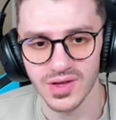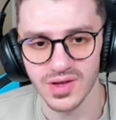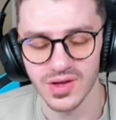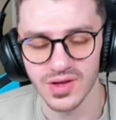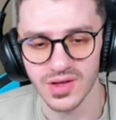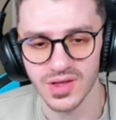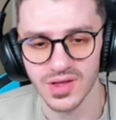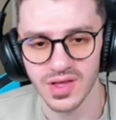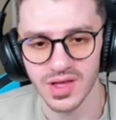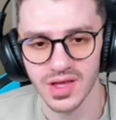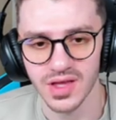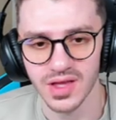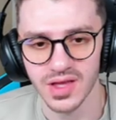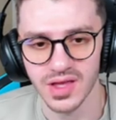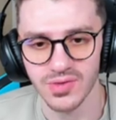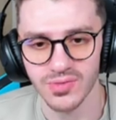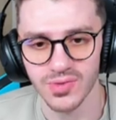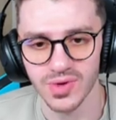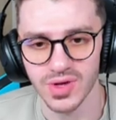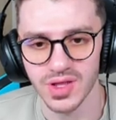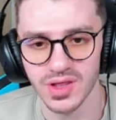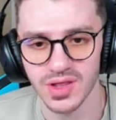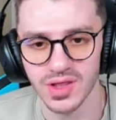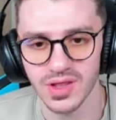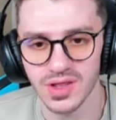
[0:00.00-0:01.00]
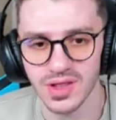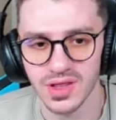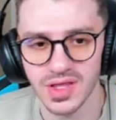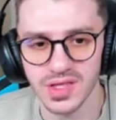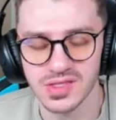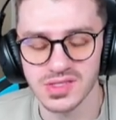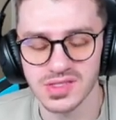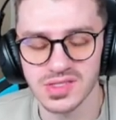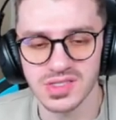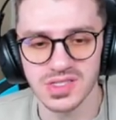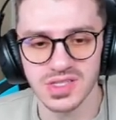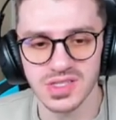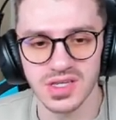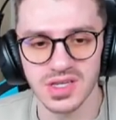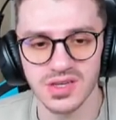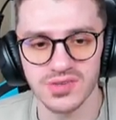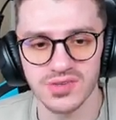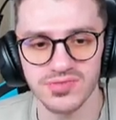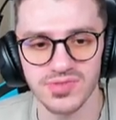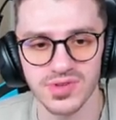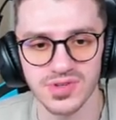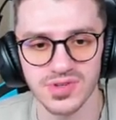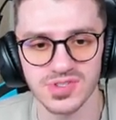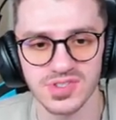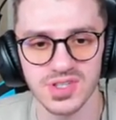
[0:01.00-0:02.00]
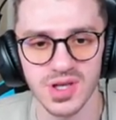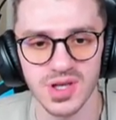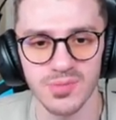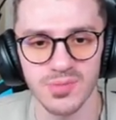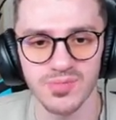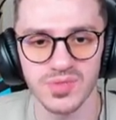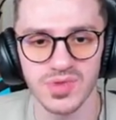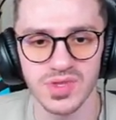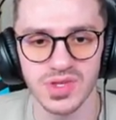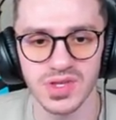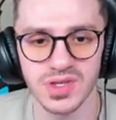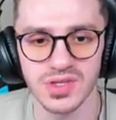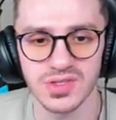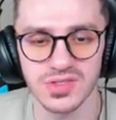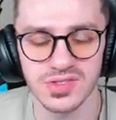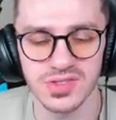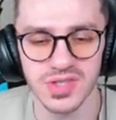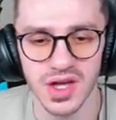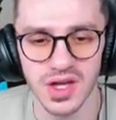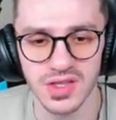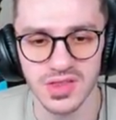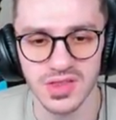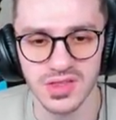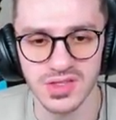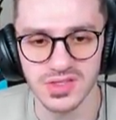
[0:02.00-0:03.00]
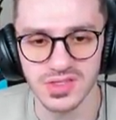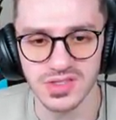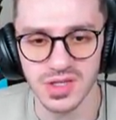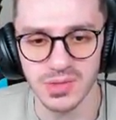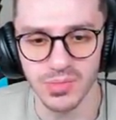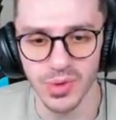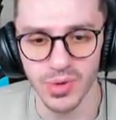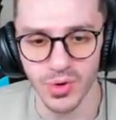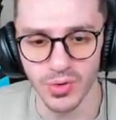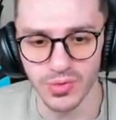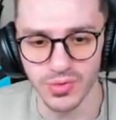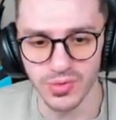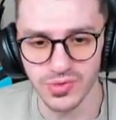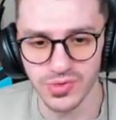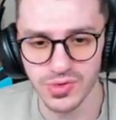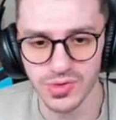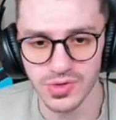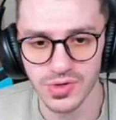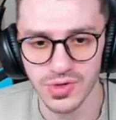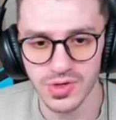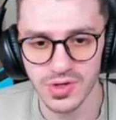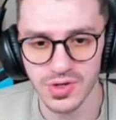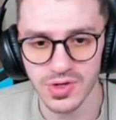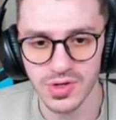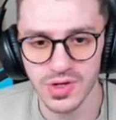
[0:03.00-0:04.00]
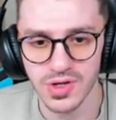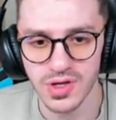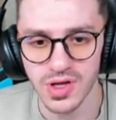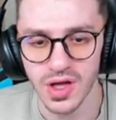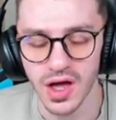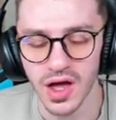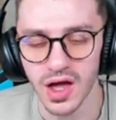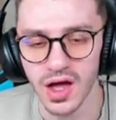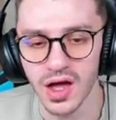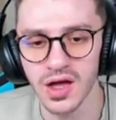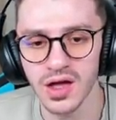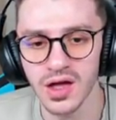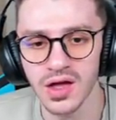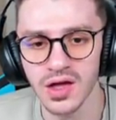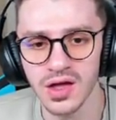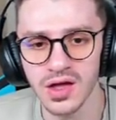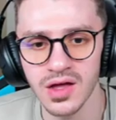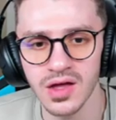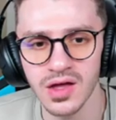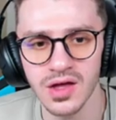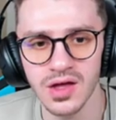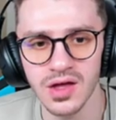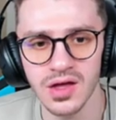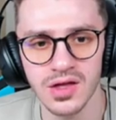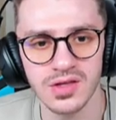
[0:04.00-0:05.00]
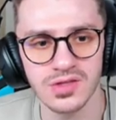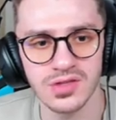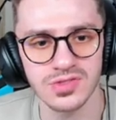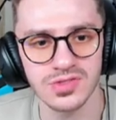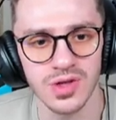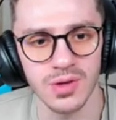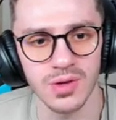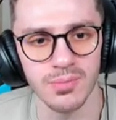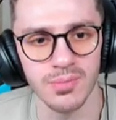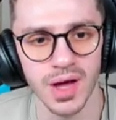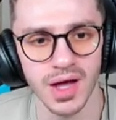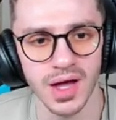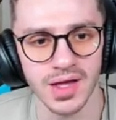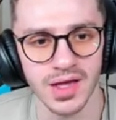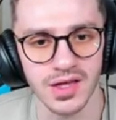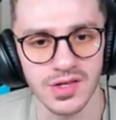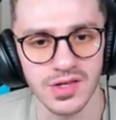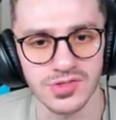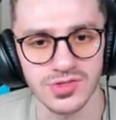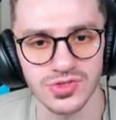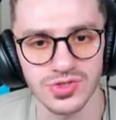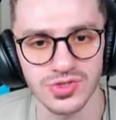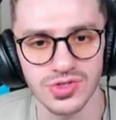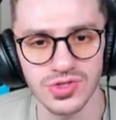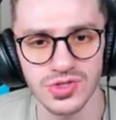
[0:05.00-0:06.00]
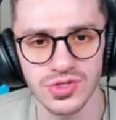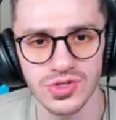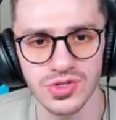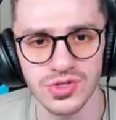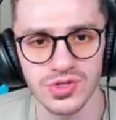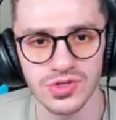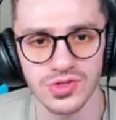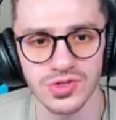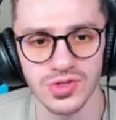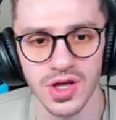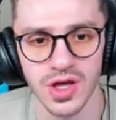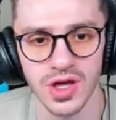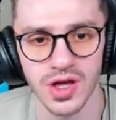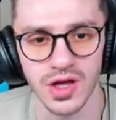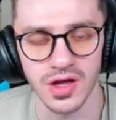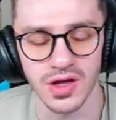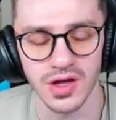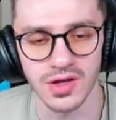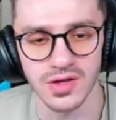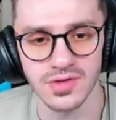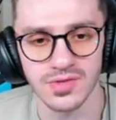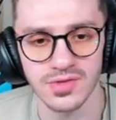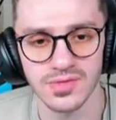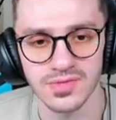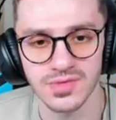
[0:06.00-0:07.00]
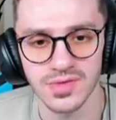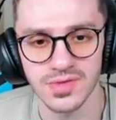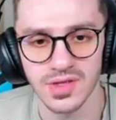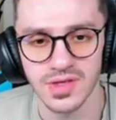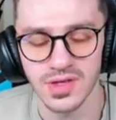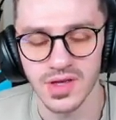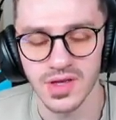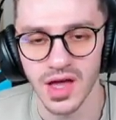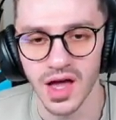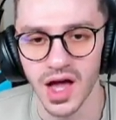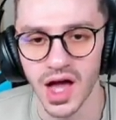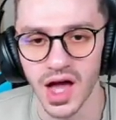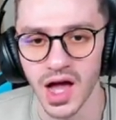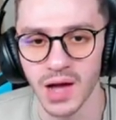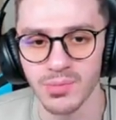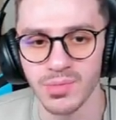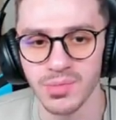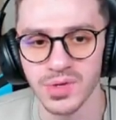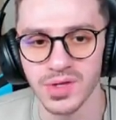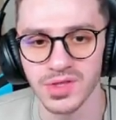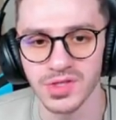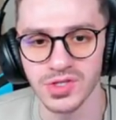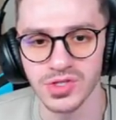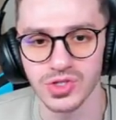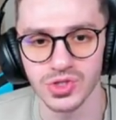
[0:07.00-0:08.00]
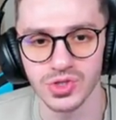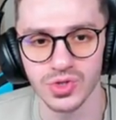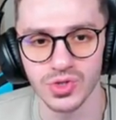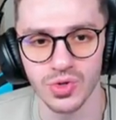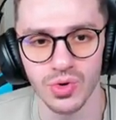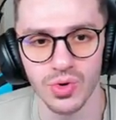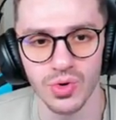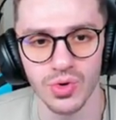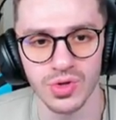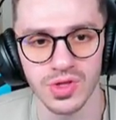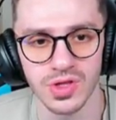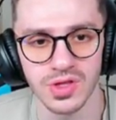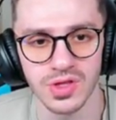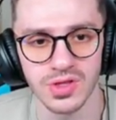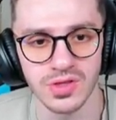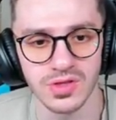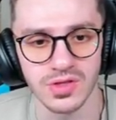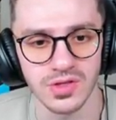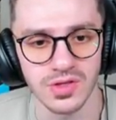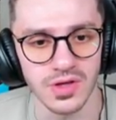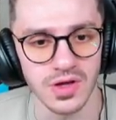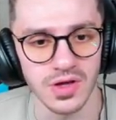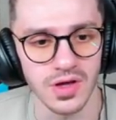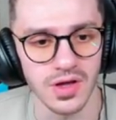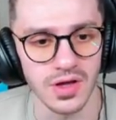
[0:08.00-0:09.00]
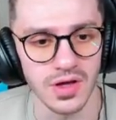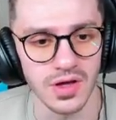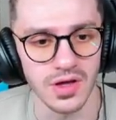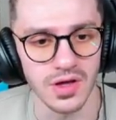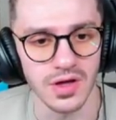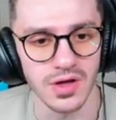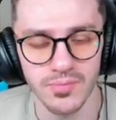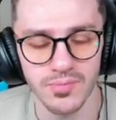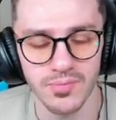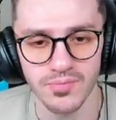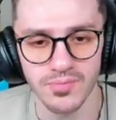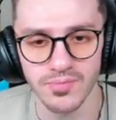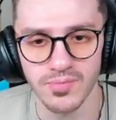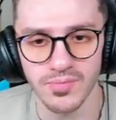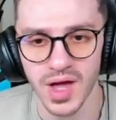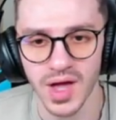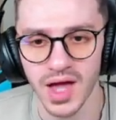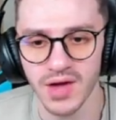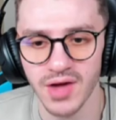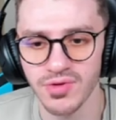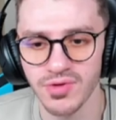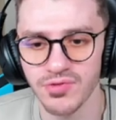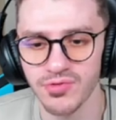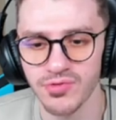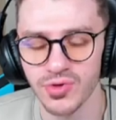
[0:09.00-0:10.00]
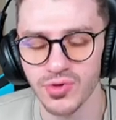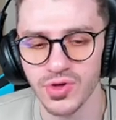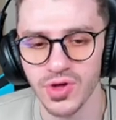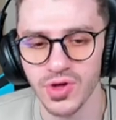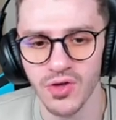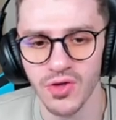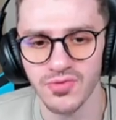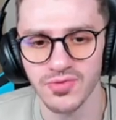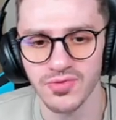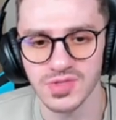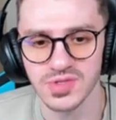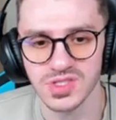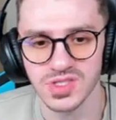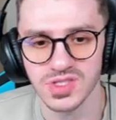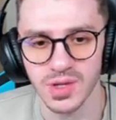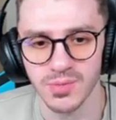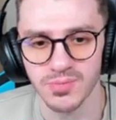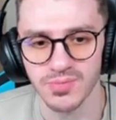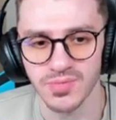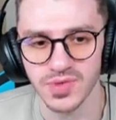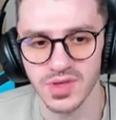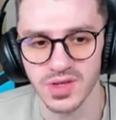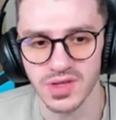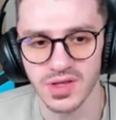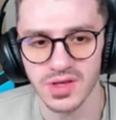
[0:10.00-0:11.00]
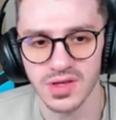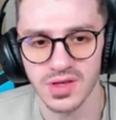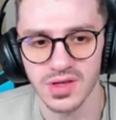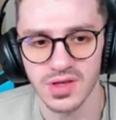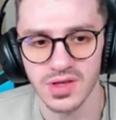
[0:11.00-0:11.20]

Okay, well, let's see if there's something inside this boat. Ah, some magazine, yeah. Ammunition, yeah. Mm, have we forgotten something?